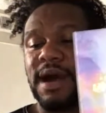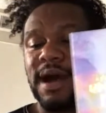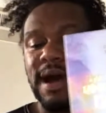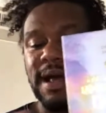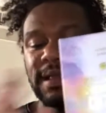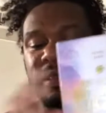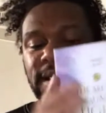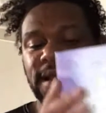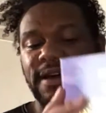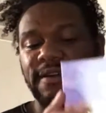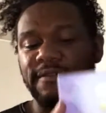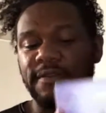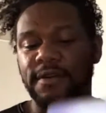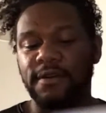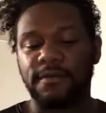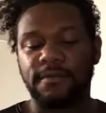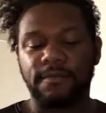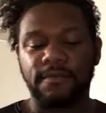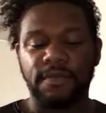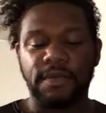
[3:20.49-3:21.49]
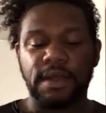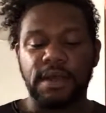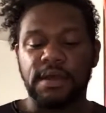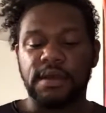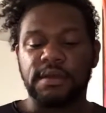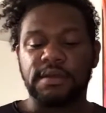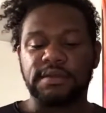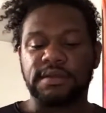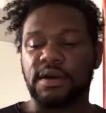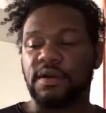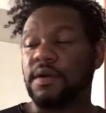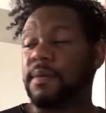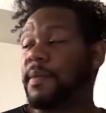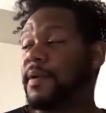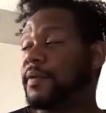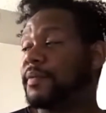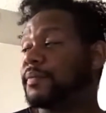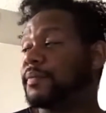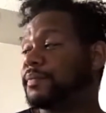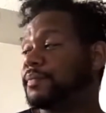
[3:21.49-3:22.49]
I love it. So come
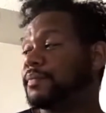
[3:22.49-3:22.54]
on.